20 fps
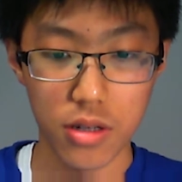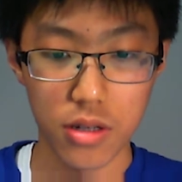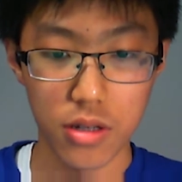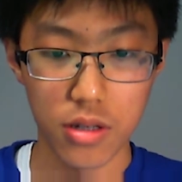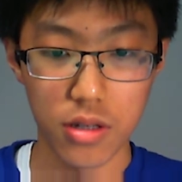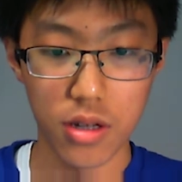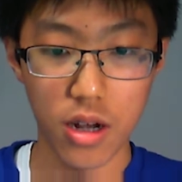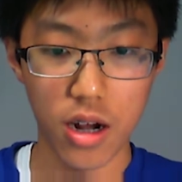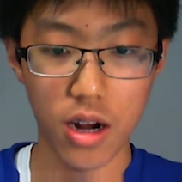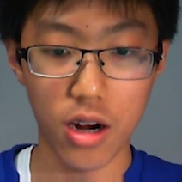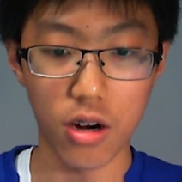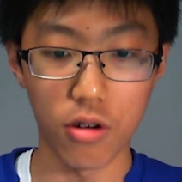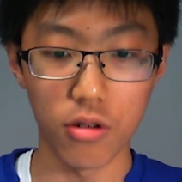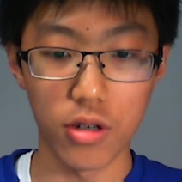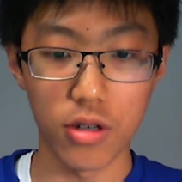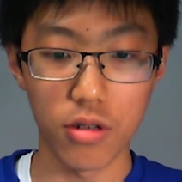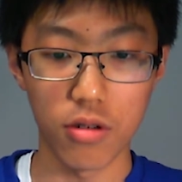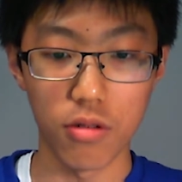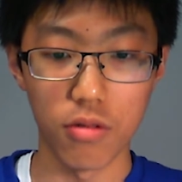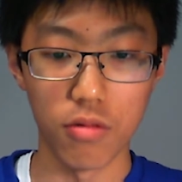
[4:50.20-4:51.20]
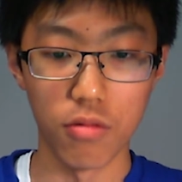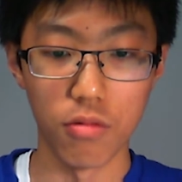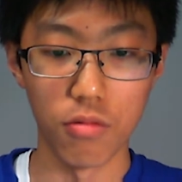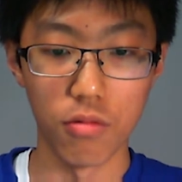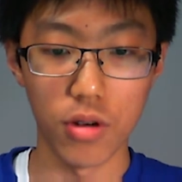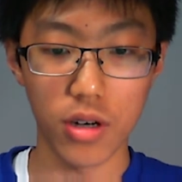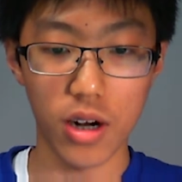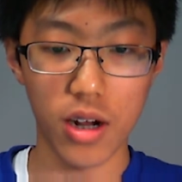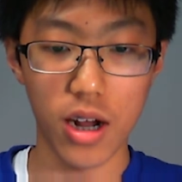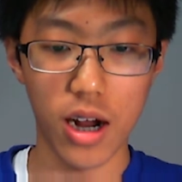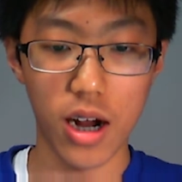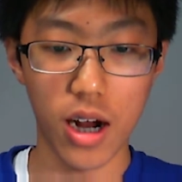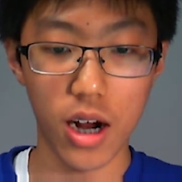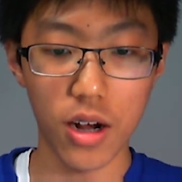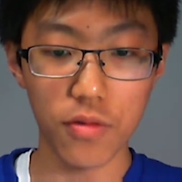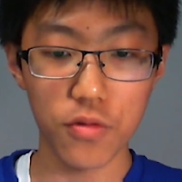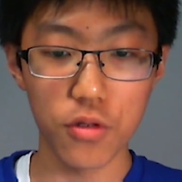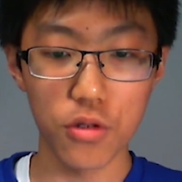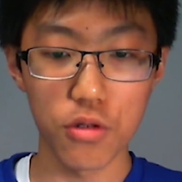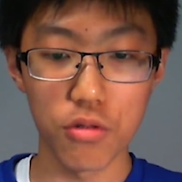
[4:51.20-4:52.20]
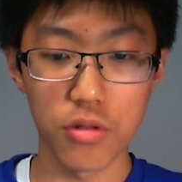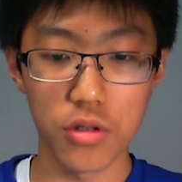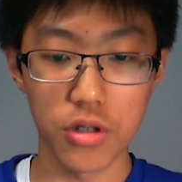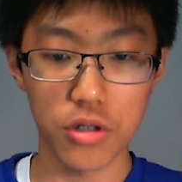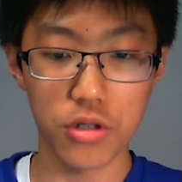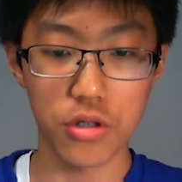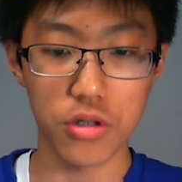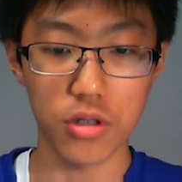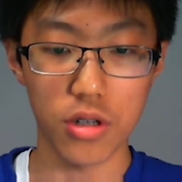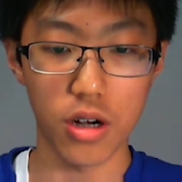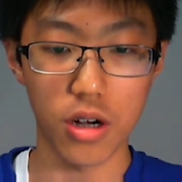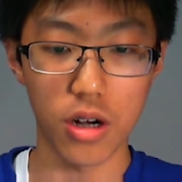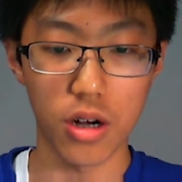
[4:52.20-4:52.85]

Now, what I have to do in this